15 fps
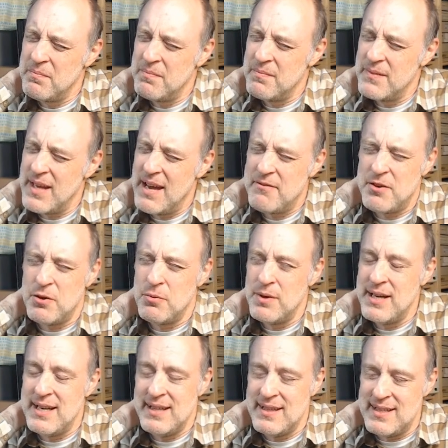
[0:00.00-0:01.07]
after
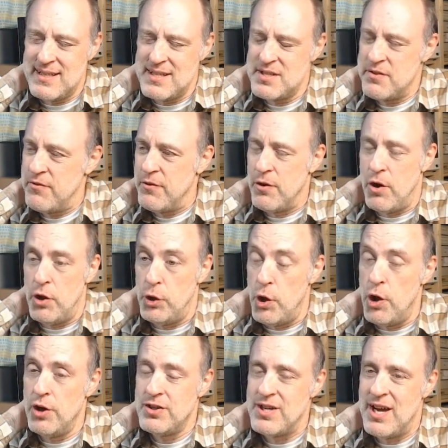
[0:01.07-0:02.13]
reading the disk for a
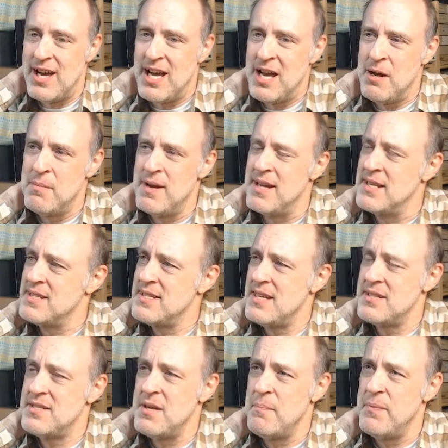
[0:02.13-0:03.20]
long time and says
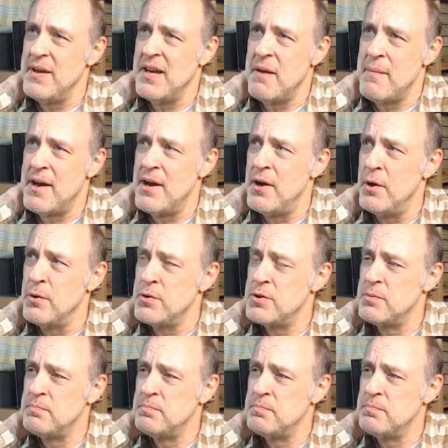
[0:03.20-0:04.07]
something about